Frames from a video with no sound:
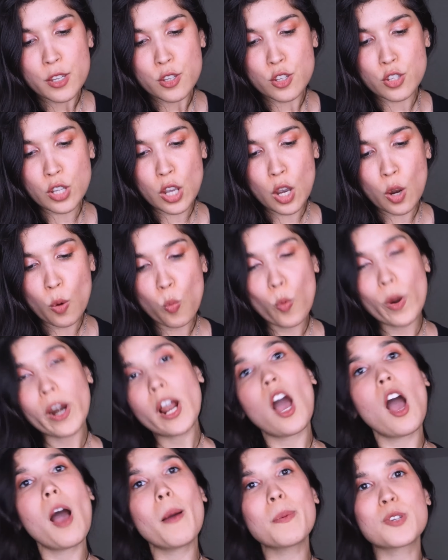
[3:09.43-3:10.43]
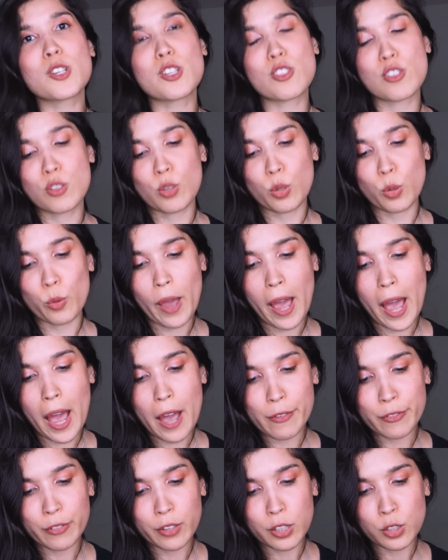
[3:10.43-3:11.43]
So what options do you
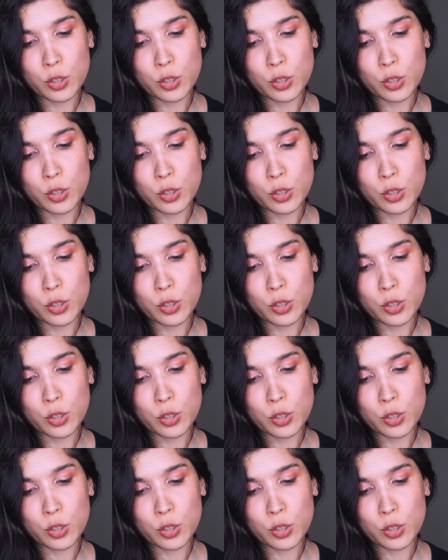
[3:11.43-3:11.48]
have?